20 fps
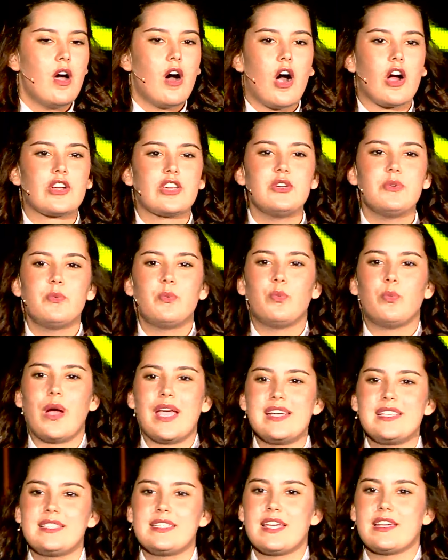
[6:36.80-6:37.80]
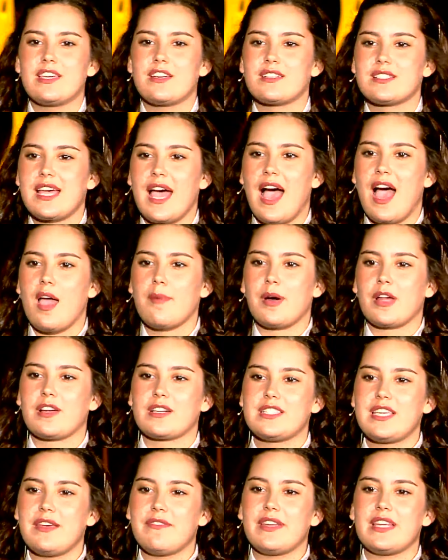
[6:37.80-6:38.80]
Are you wasting your time on
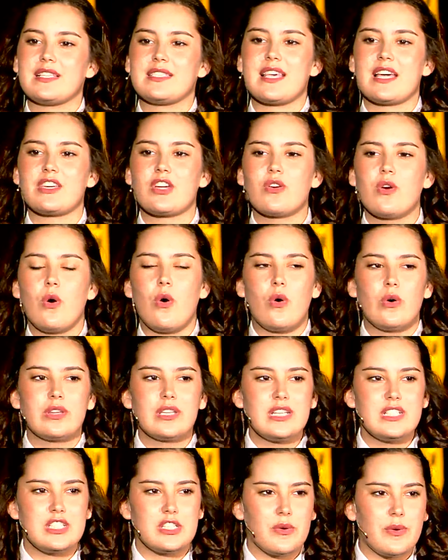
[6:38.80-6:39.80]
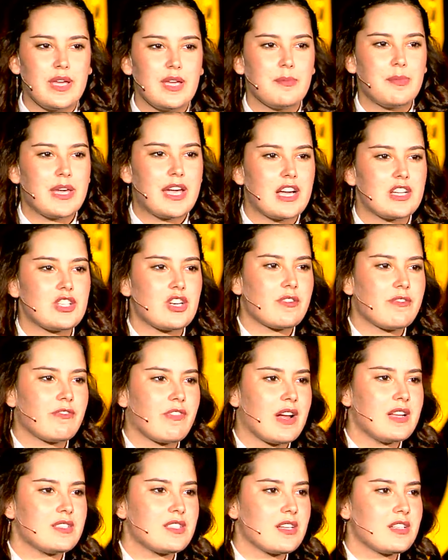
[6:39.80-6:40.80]
activities that you're only doing because your
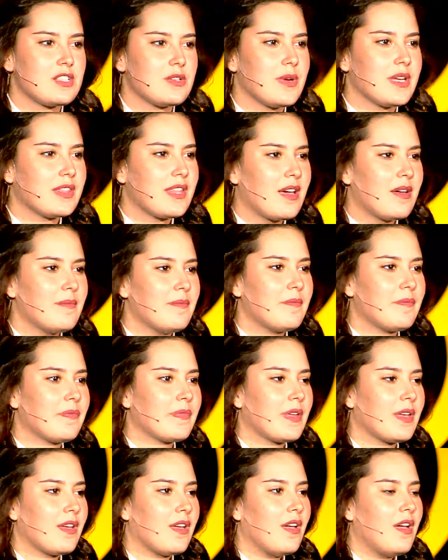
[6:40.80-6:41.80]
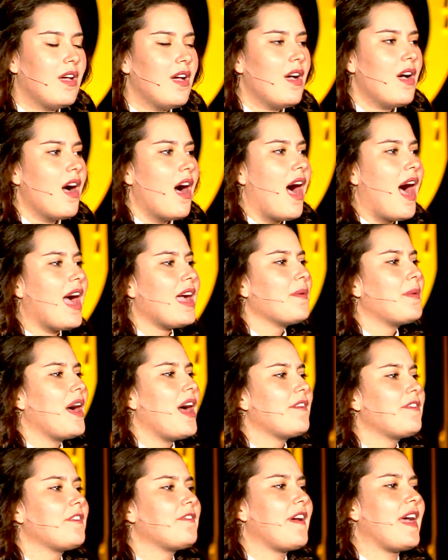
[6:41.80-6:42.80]
friends are doing them?
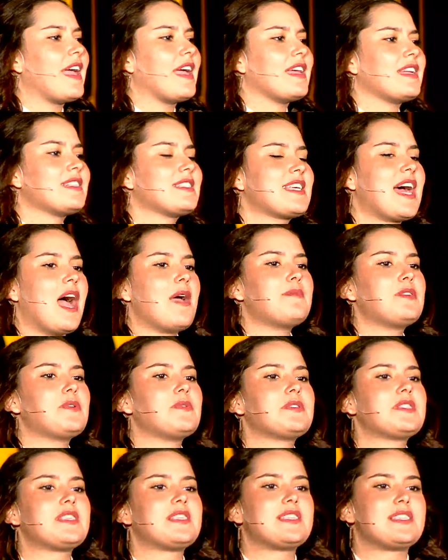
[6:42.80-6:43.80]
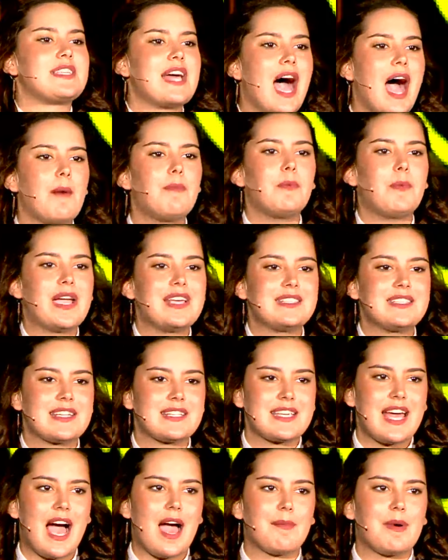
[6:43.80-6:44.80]
Iowa FFA, it is time to stop wasting
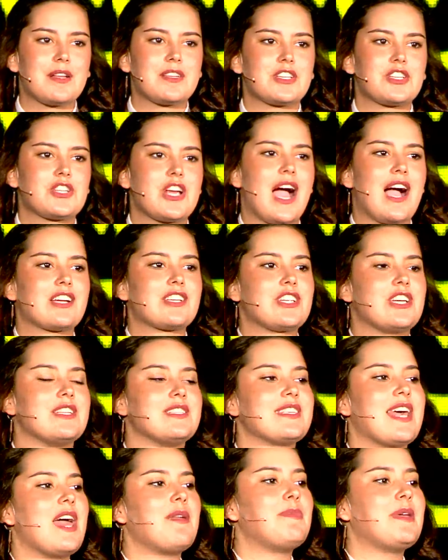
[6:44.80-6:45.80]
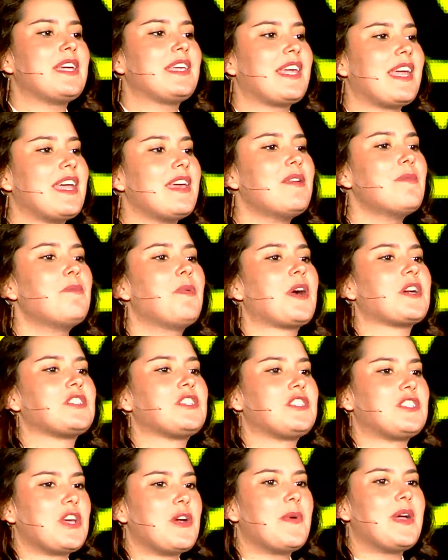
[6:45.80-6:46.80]
time on distractions and begin
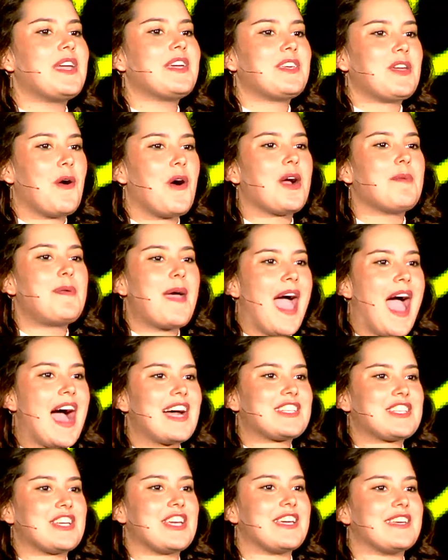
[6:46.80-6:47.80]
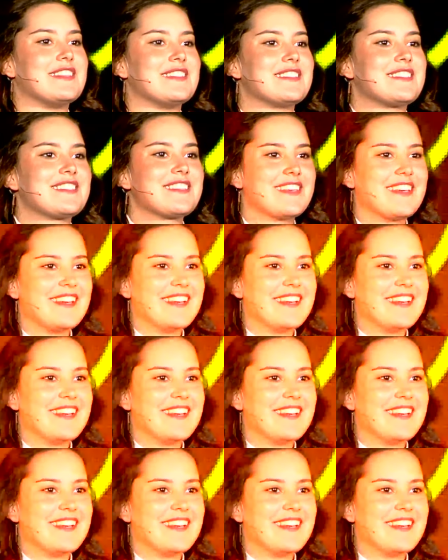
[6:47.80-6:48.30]
pursuing your passions.